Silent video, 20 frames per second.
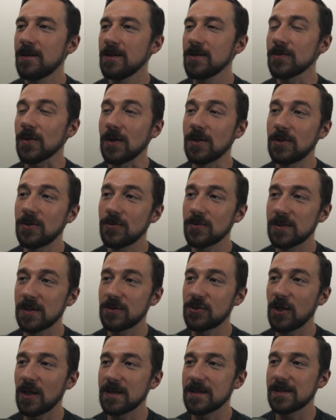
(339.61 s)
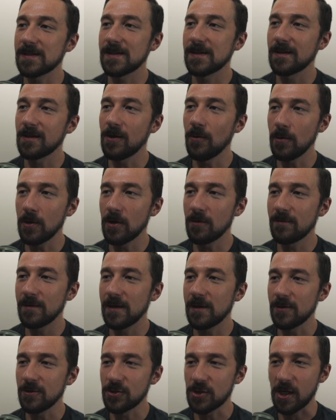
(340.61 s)
So I do suggest going over
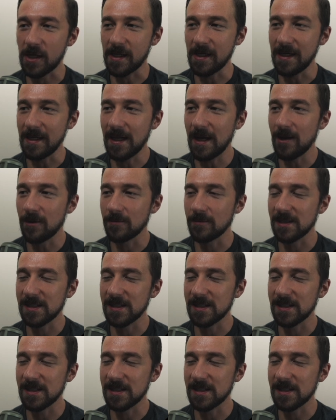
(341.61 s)
there and checking it out,